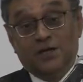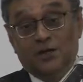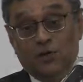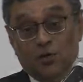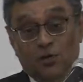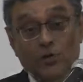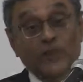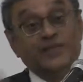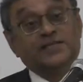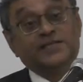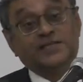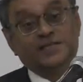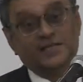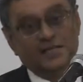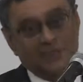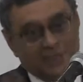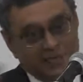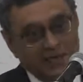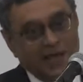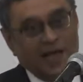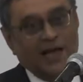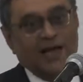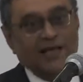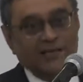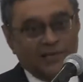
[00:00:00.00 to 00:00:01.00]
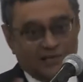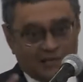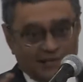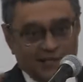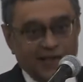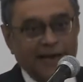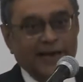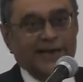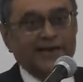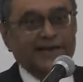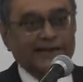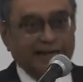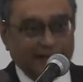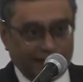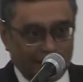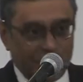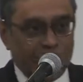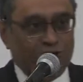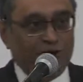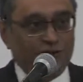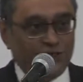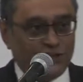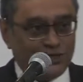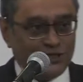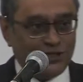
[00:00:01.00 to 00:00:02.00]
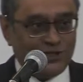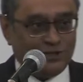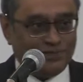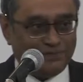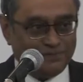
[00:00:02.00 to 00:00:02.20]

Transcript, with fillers: Western science and technology.